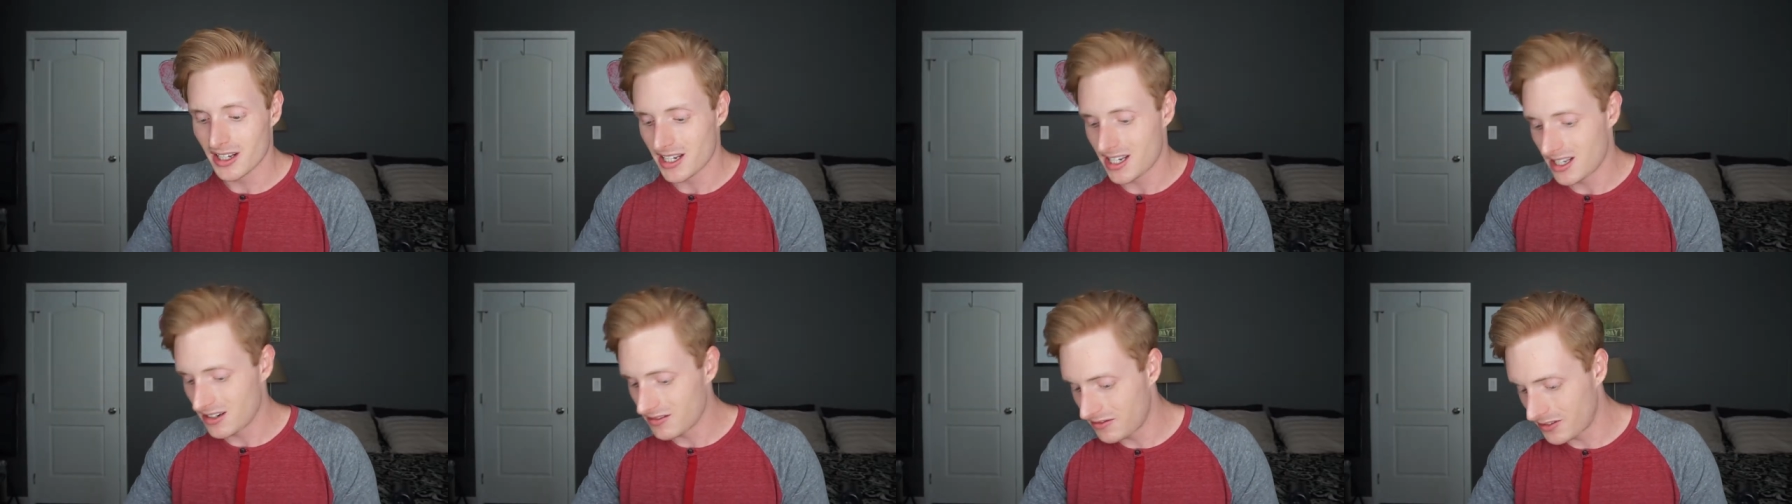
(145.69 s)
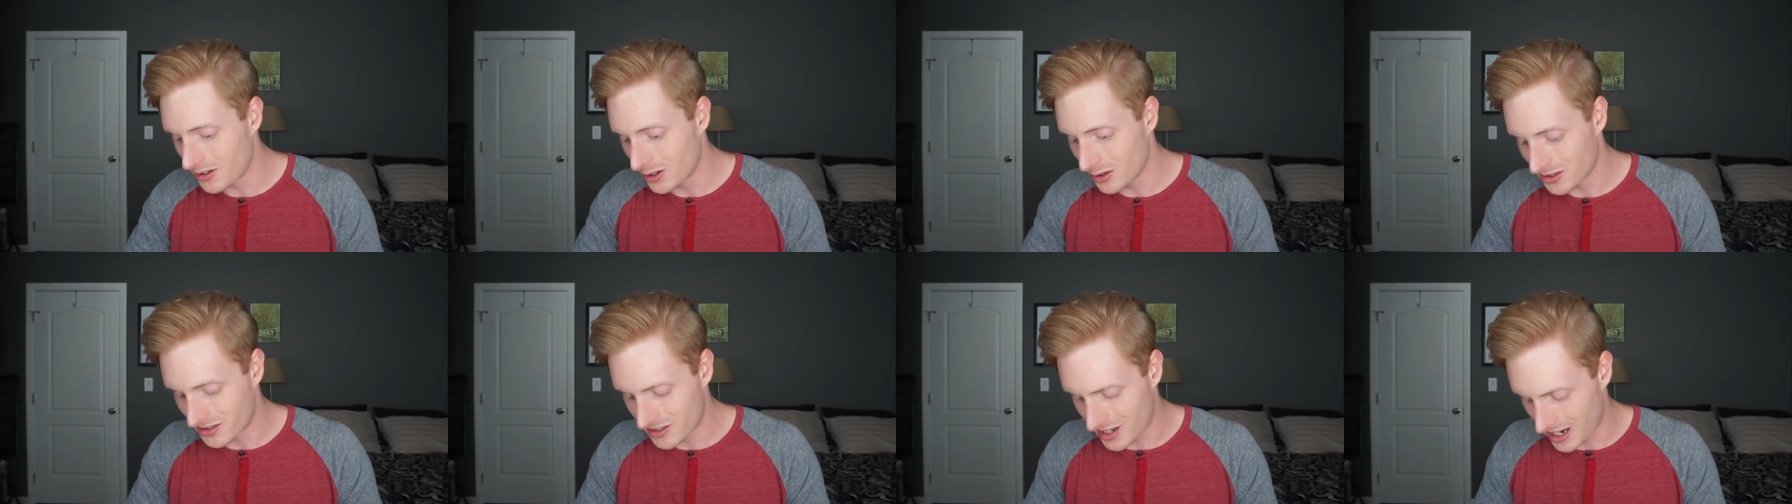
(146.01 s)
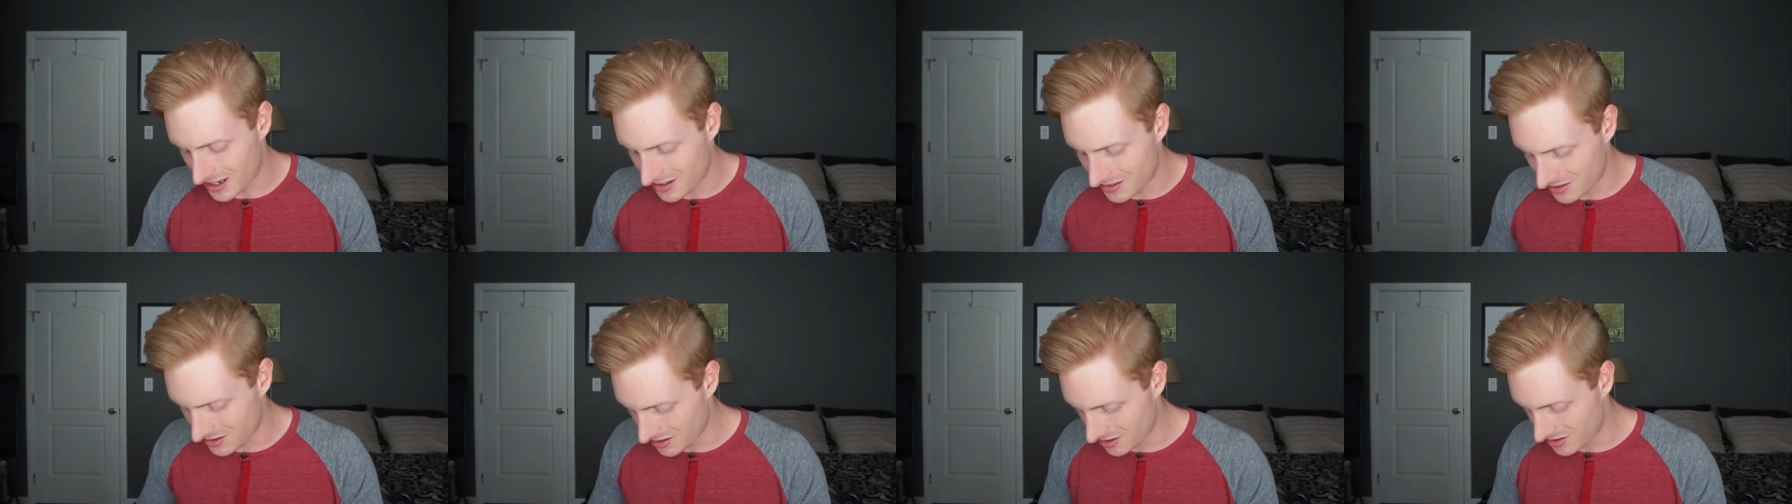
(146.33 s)
infield
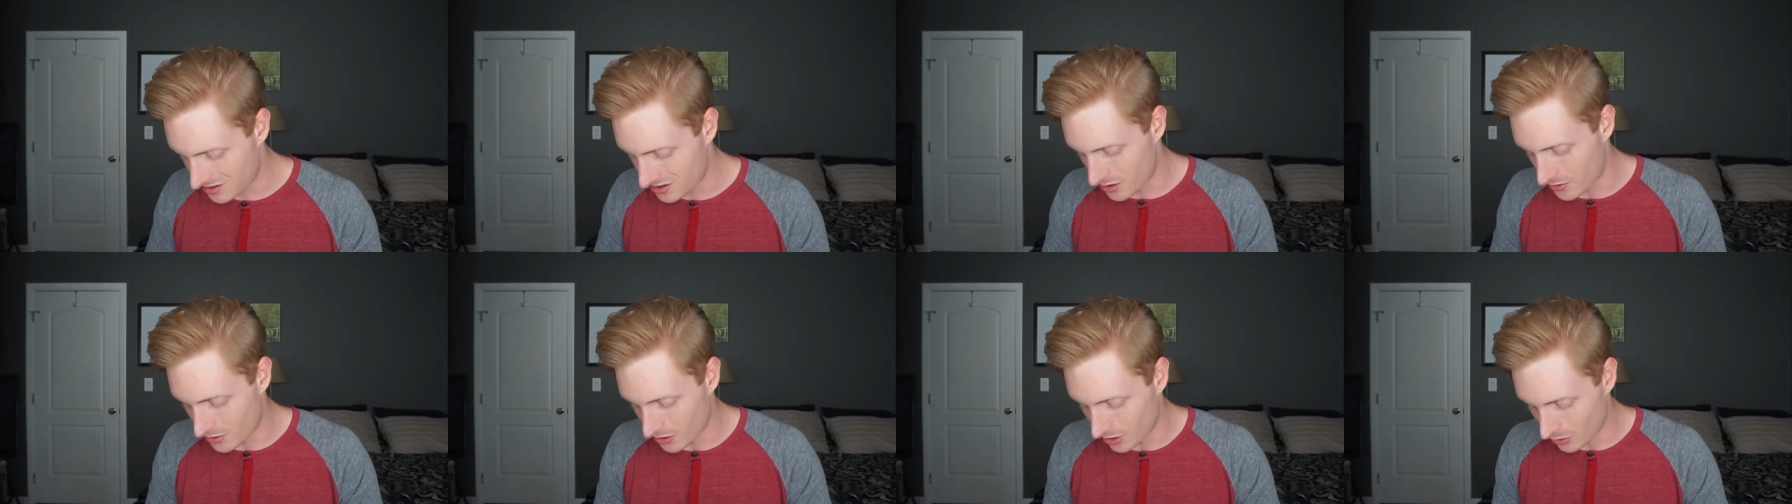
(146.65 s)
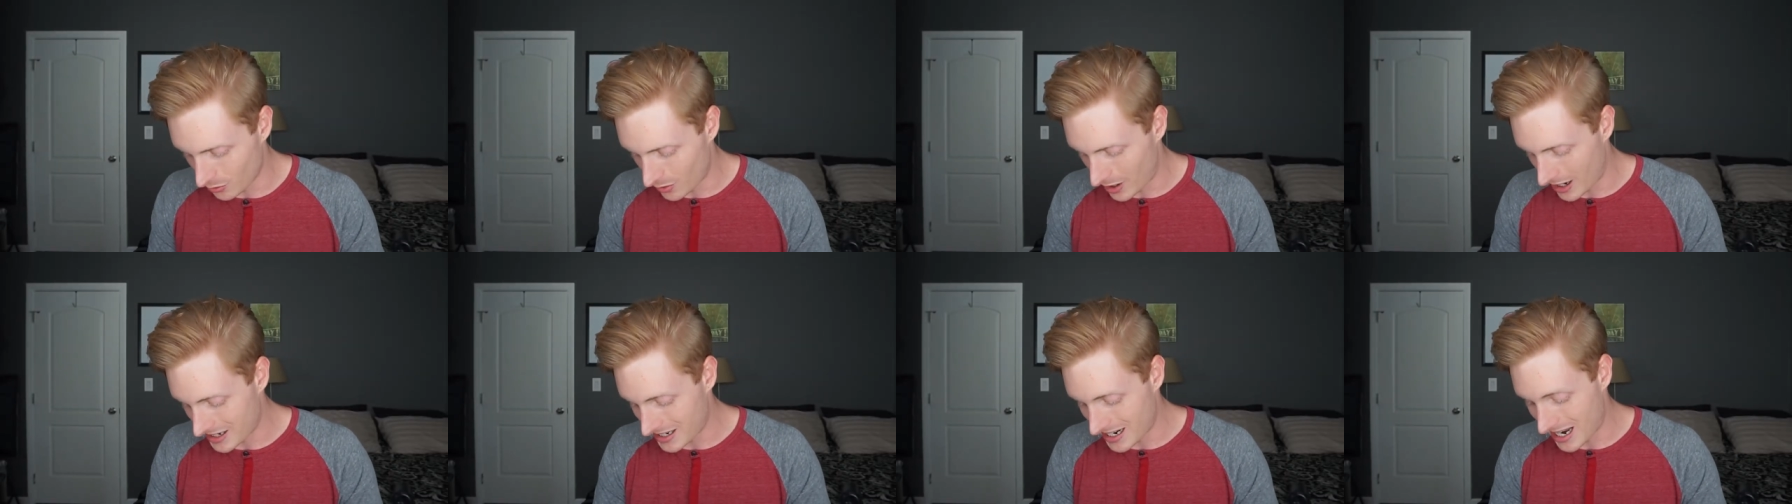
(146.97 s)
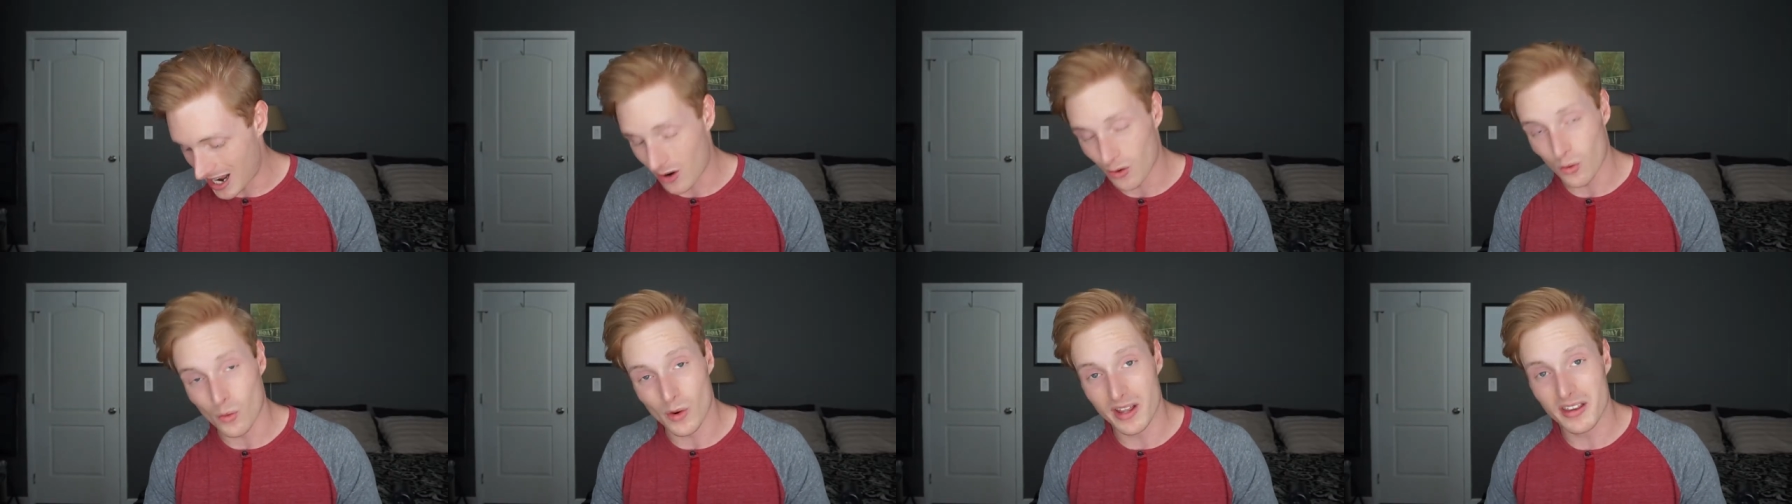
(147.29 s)
test of the cereal right
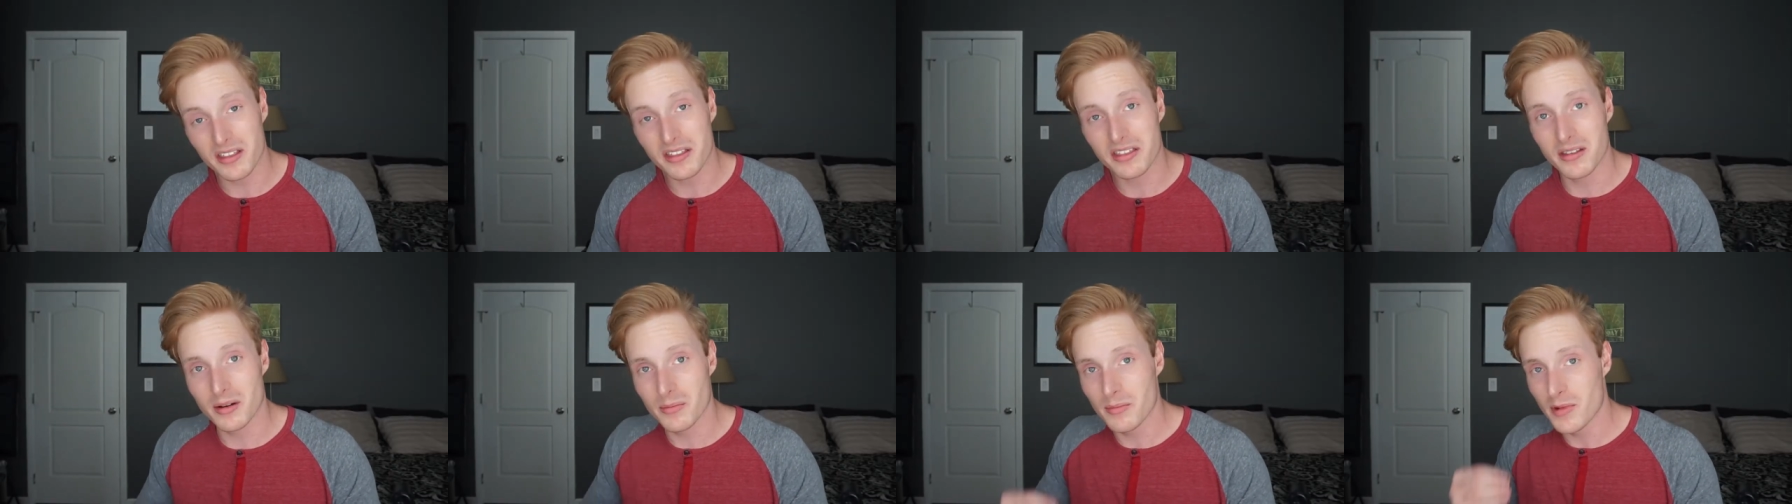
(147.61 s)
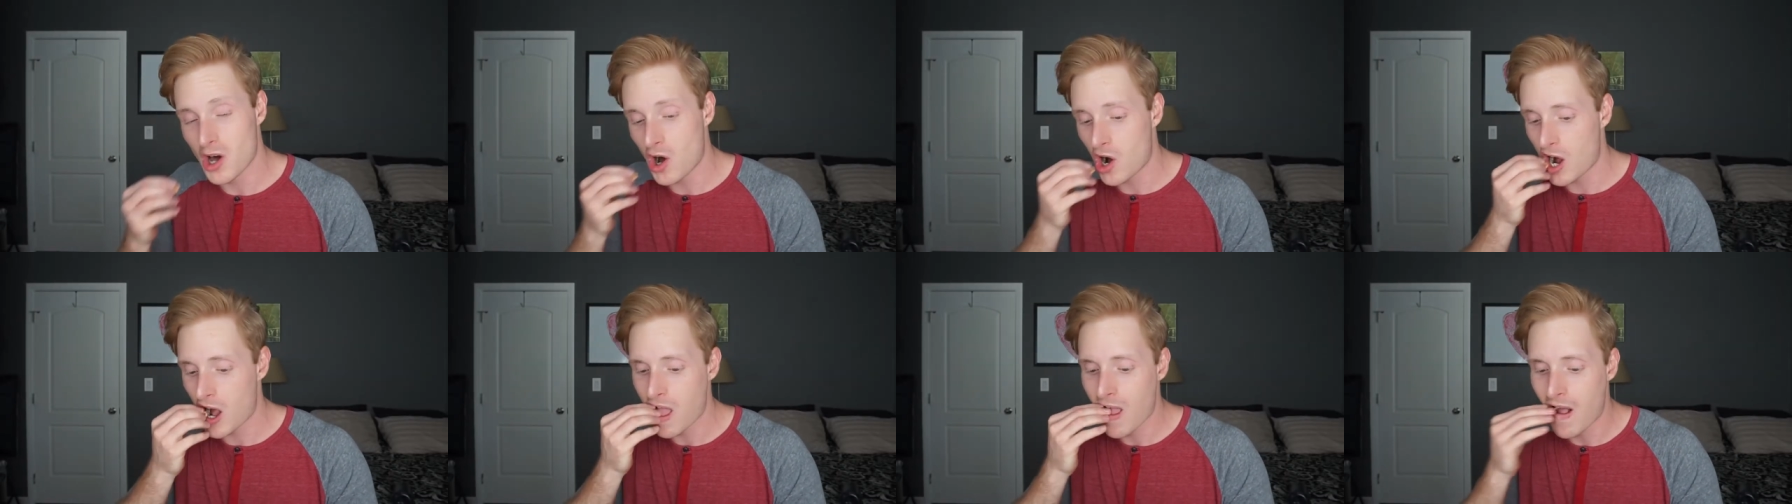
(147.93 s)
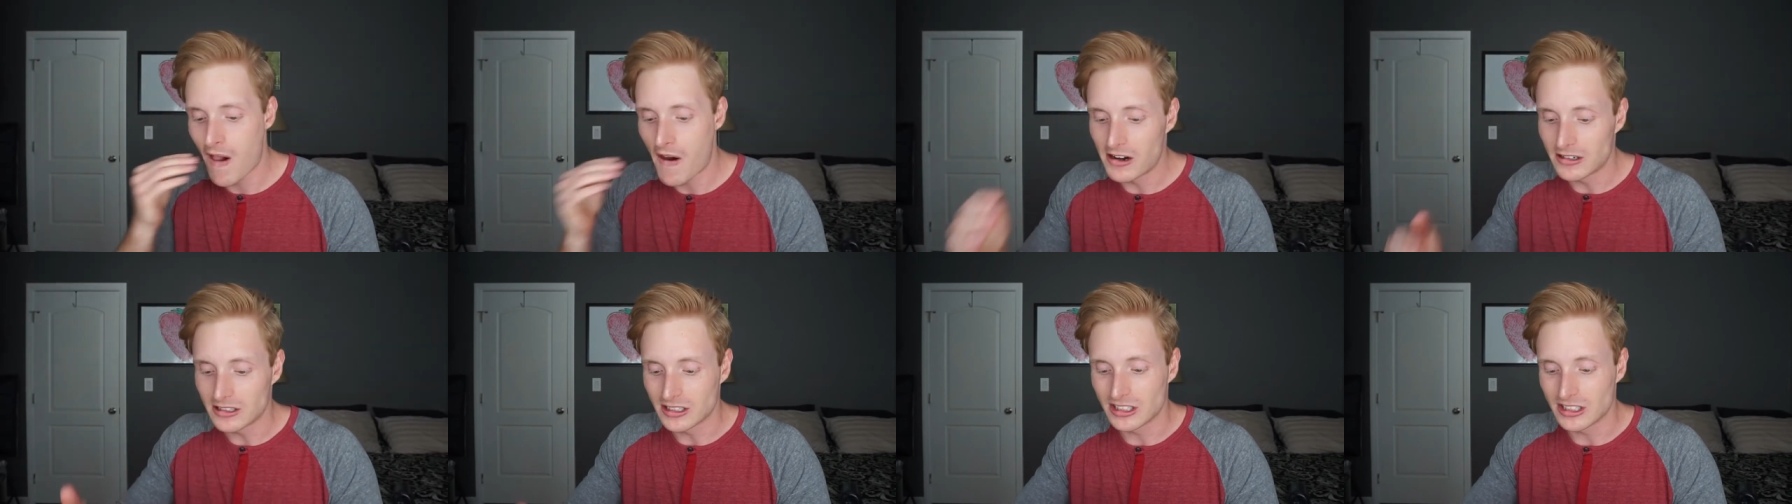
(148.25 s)
now with the milk